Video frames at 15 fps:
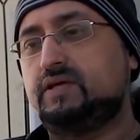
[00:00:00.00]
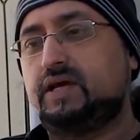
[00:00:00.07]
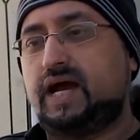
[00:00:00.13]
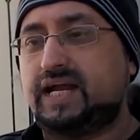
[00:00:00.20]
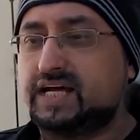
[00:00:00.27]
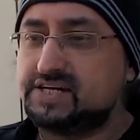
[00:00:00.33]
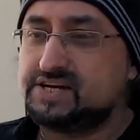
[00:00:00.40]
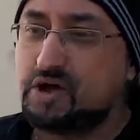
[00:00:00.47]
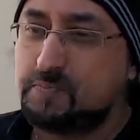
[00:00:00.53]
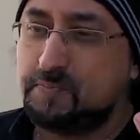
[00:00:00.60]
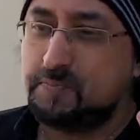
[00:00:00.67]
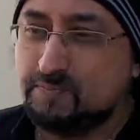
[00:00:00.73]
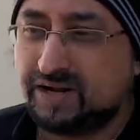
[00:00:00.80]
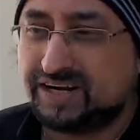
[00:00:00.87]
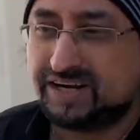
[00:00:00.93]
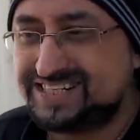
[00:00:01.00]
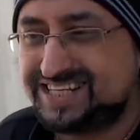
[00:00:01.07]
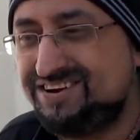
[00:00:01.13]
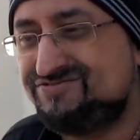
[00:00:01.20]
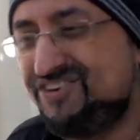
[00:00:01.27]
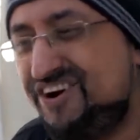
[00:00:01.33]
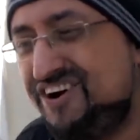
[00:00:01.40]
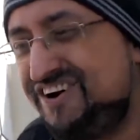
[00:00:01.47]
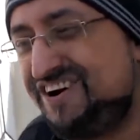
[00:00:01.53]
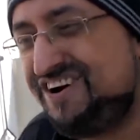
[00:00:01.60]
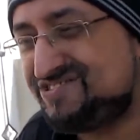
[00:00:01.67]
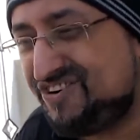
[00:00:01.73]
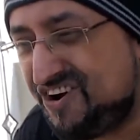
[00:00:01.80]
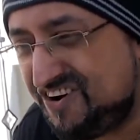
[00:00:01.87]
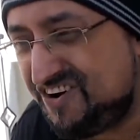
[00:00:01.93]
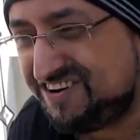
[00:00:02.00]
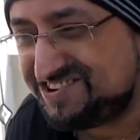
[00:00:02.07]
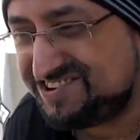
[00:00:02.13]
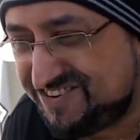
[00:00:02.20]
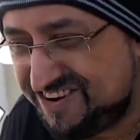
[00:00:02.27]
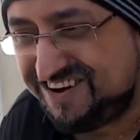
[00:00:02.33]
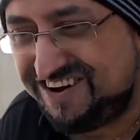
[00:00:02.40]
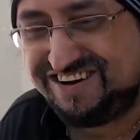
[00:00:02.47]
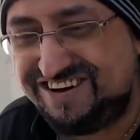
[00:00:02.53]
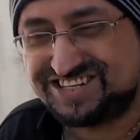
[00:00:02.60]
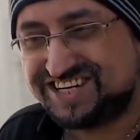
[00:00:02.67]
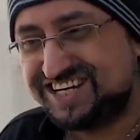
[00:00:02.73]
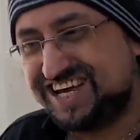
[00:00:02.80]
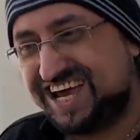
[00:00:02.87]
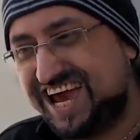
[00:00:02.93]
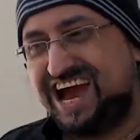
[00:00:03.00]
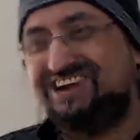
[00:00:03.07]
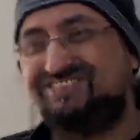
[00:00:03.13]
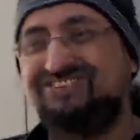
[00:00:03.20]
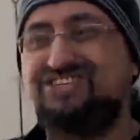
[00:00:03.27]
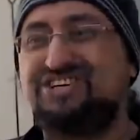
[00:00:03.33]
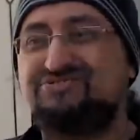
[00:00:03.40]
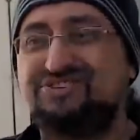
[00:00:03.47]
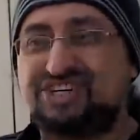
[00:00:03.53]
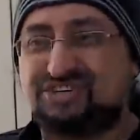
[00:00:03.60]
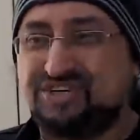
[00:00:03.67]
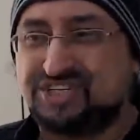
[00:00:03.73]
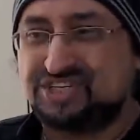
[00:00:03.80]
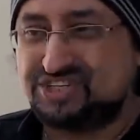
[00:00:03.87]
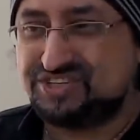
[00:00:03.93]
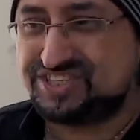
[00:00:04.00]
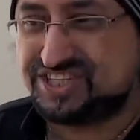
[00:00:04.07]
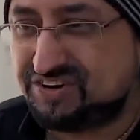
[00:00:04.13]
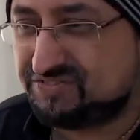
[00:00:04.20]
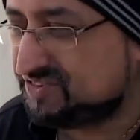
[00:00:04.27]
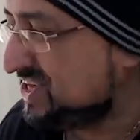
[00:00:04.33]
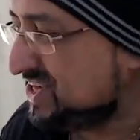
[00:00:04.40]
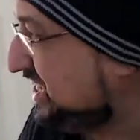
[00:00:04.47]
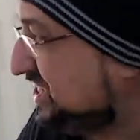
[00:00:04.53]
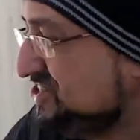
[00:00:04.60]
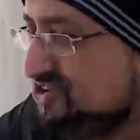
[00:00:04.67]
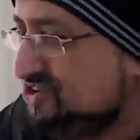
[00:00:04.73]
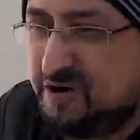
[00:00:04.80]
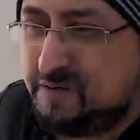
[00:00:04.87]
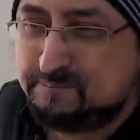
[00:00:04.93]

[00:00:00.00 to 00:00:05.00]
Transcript: And I know people are going to say, Raj, how did you restrict yourself? You got